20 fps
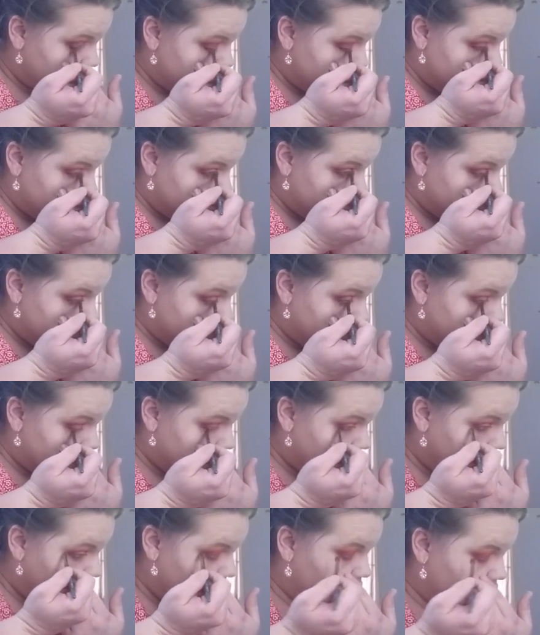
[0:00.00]
Just to
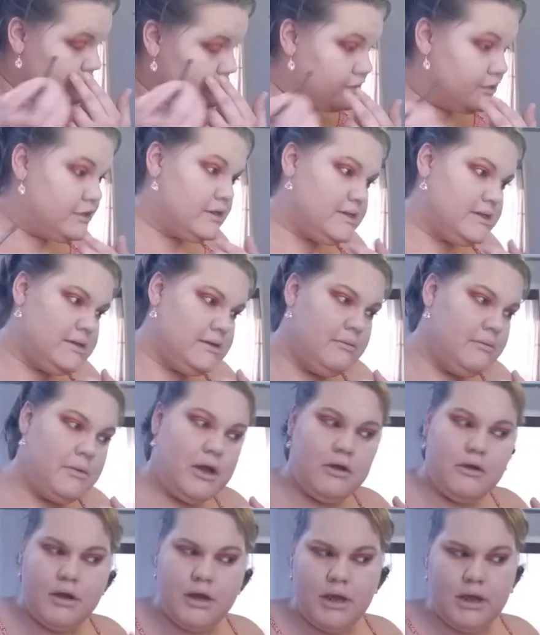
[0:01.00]
marry
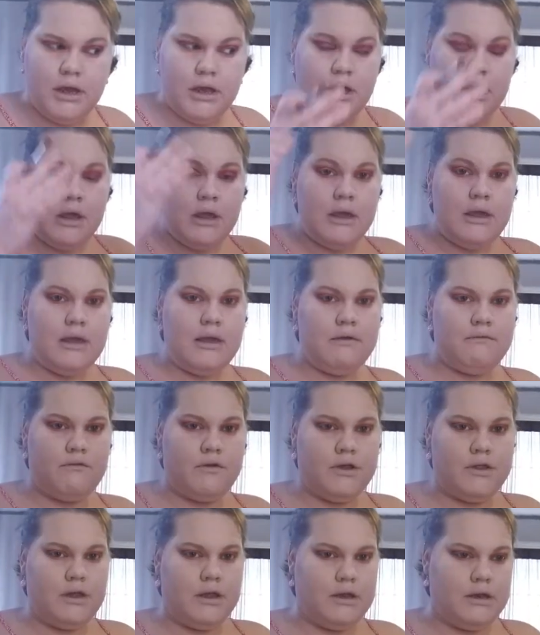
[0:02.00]
everything together,
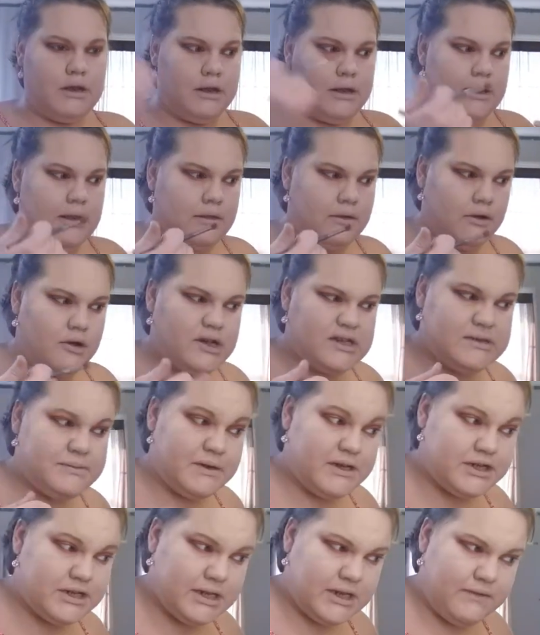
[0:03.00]
especially if I got a
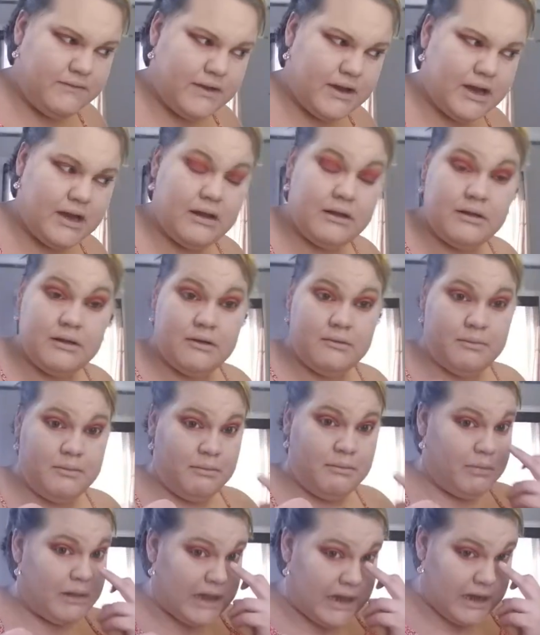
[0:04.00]
little black where I
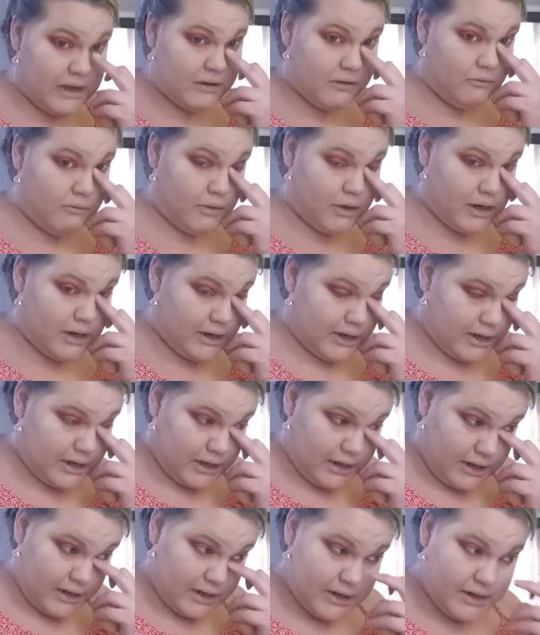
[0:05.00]
didn't need it to be.
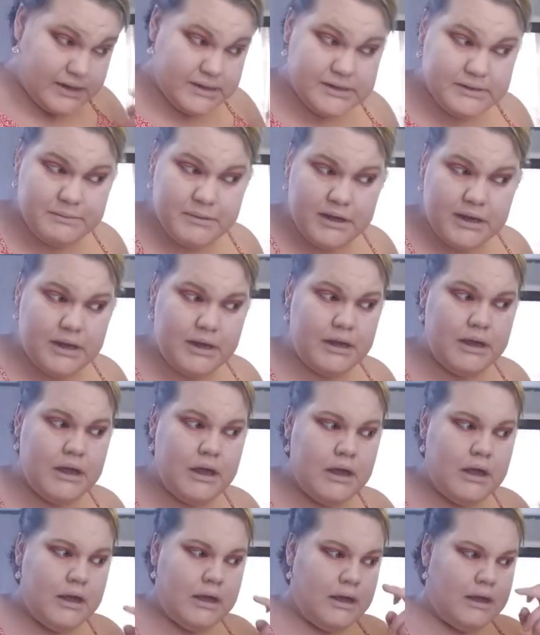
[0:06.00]
It's a
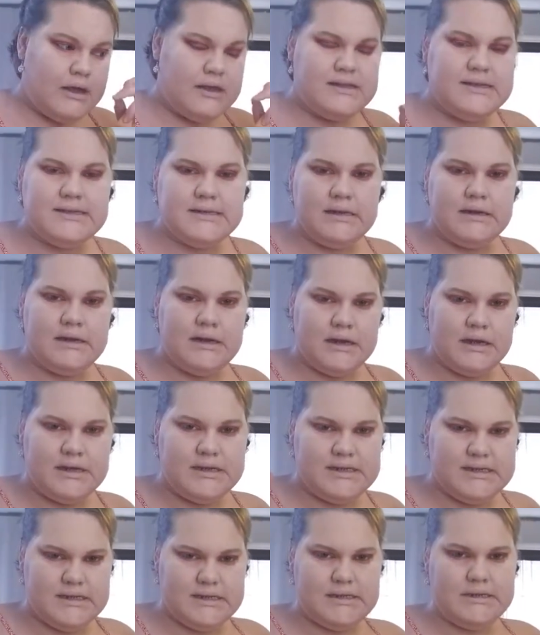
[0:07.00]
nice
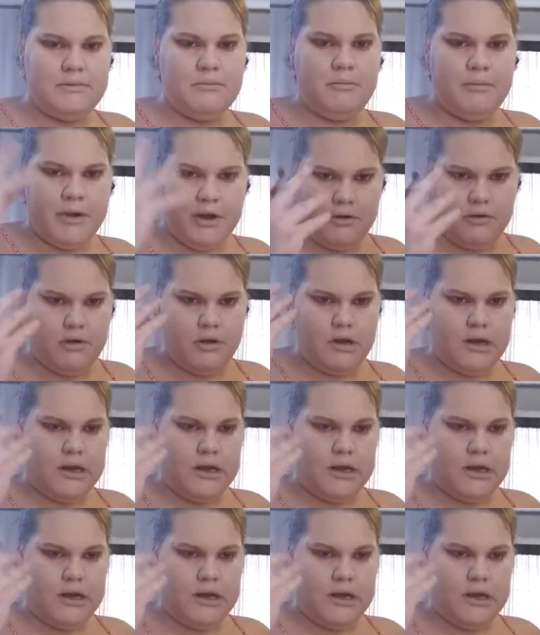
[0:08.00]
marrying of stuff.